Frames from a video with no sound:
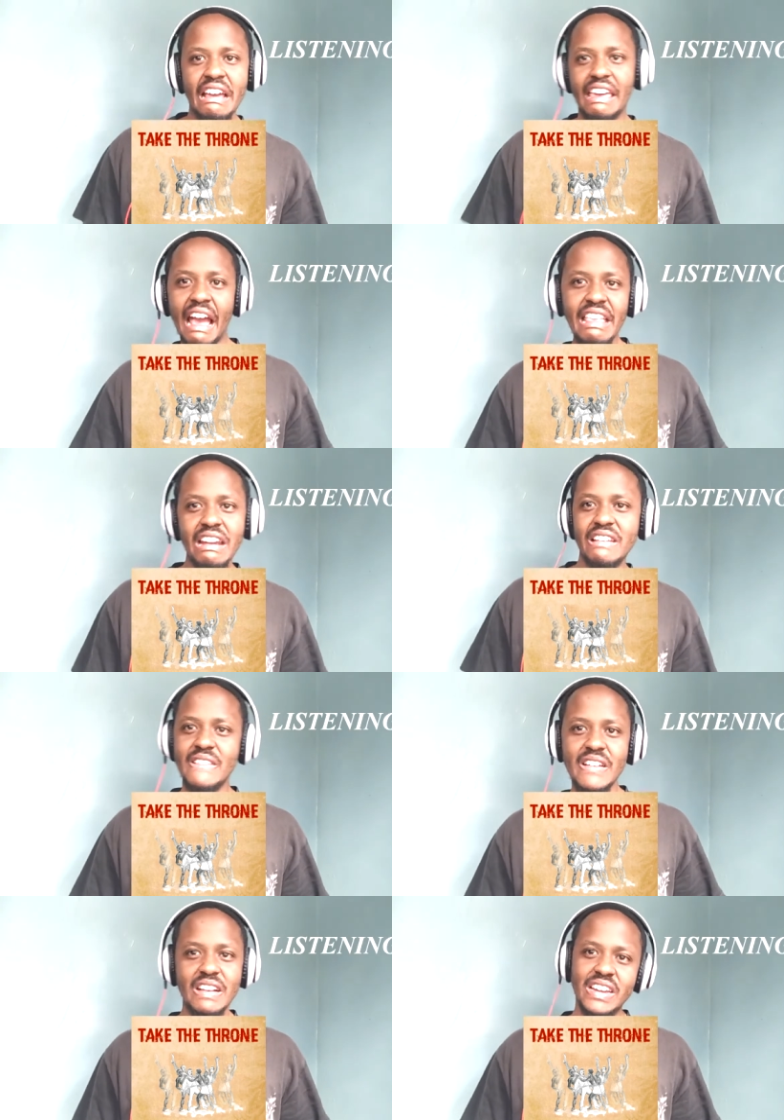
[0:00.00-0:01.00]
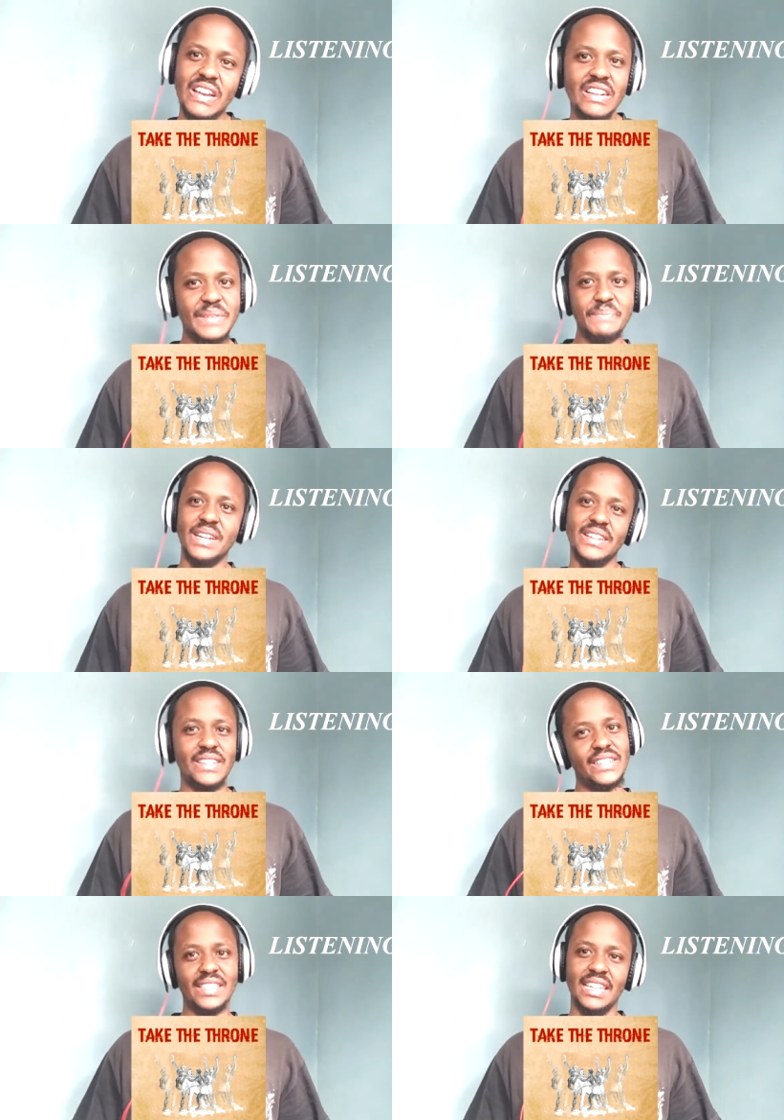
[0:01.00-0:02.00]
Kenya the Rock don't
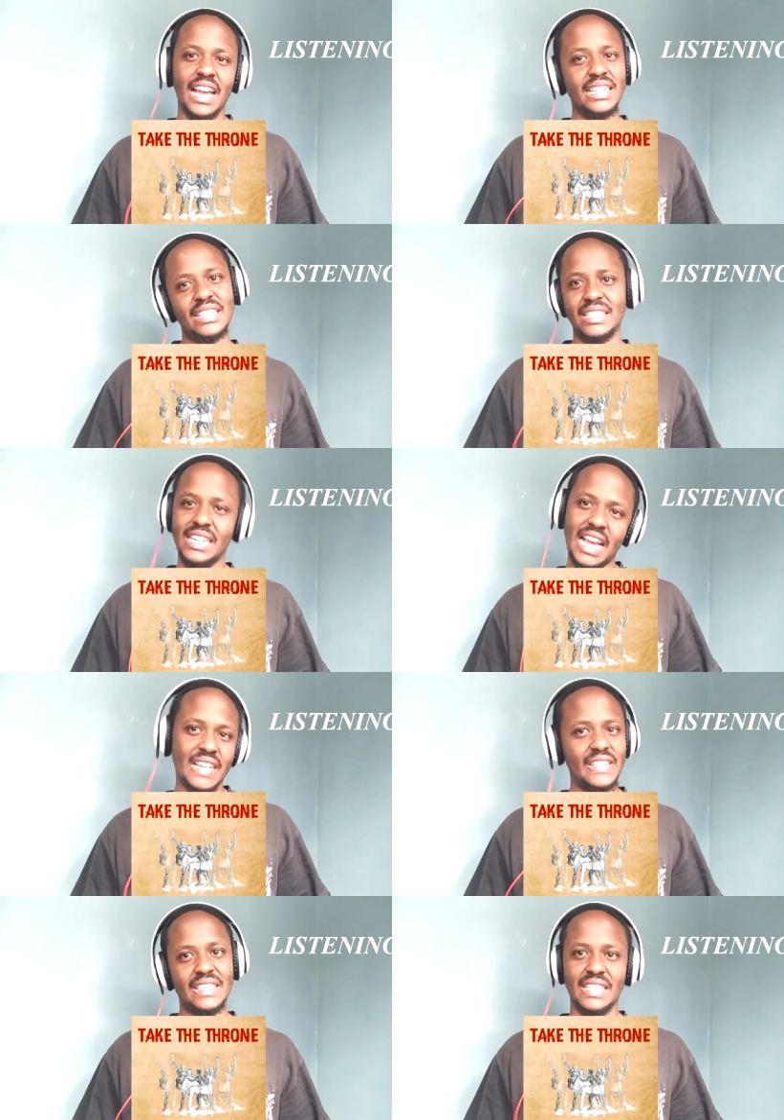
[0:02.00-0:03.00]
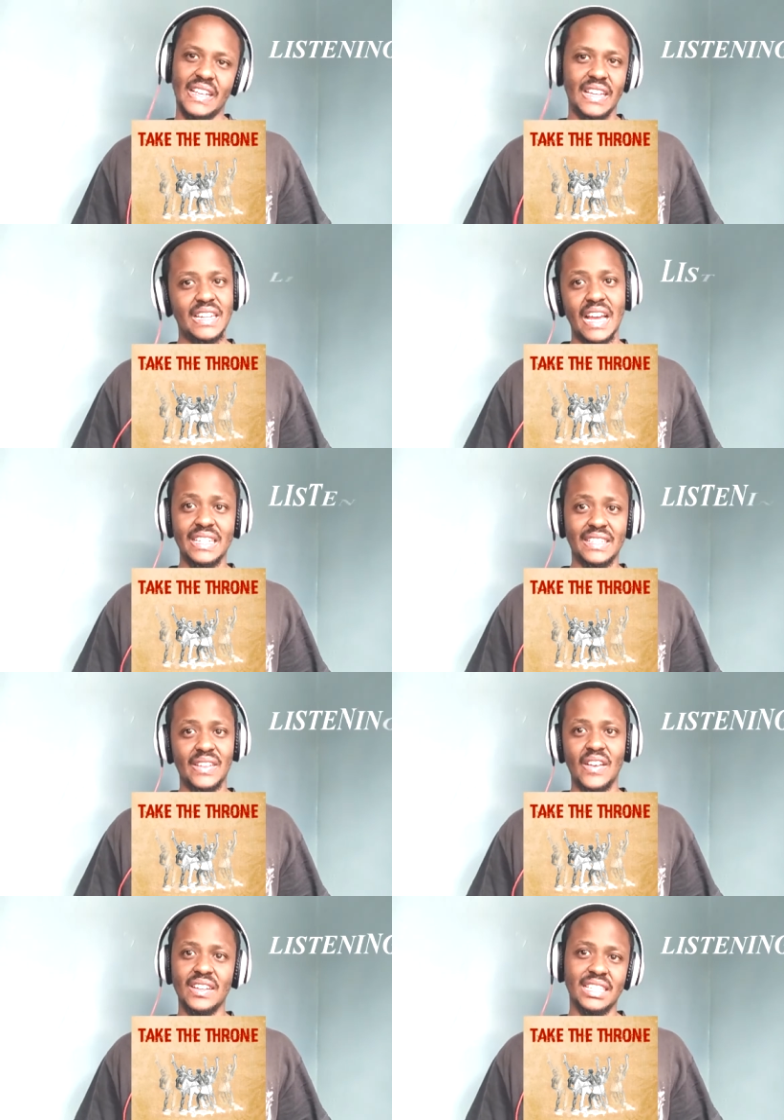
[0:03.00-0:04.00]
produce nice, nice, uh, nice
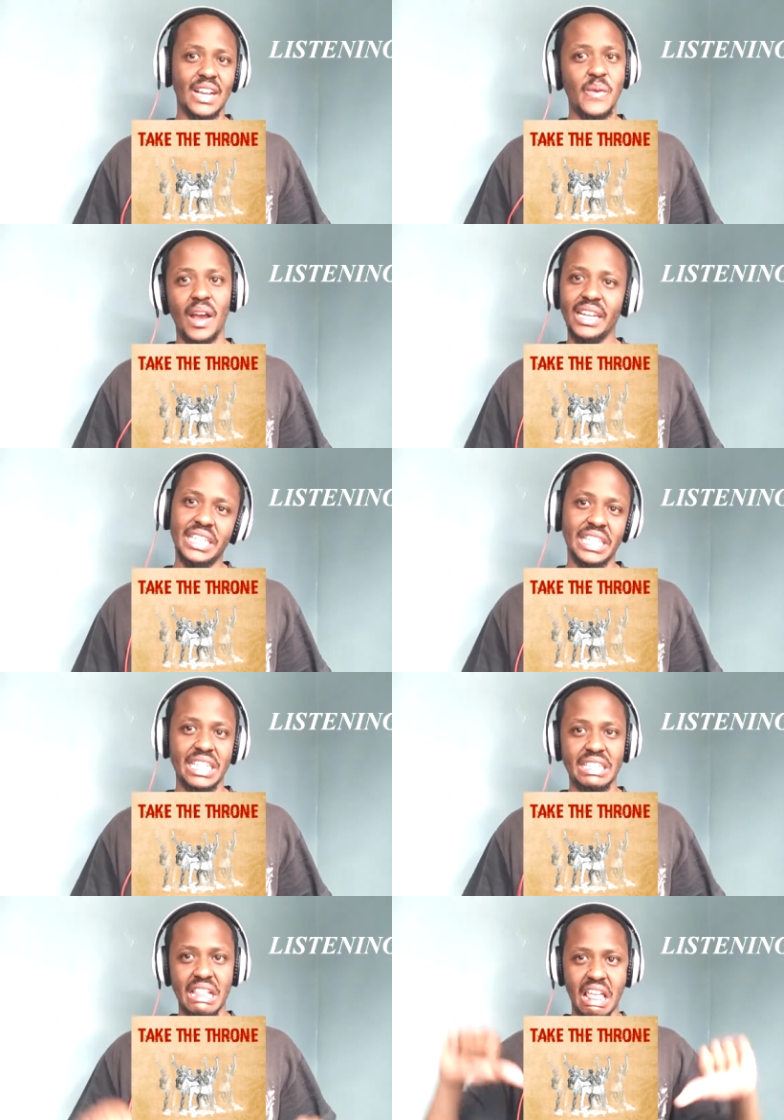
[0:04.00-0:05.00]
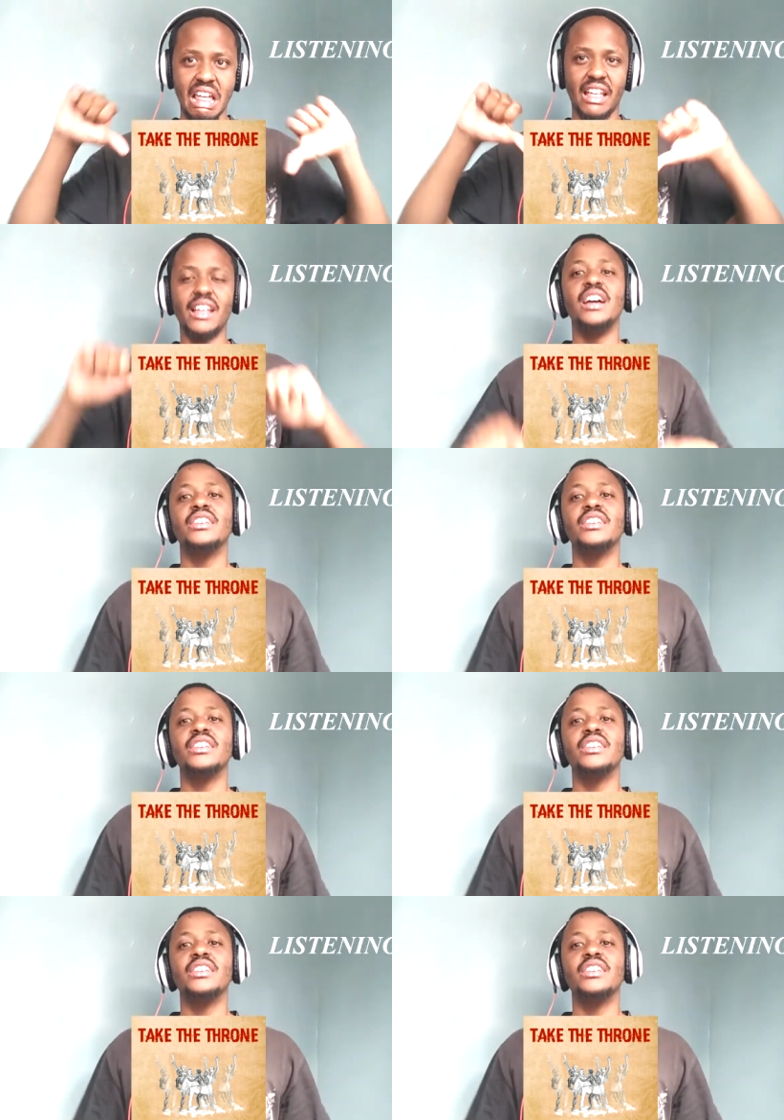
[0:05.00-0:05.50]
songs. The quality is there.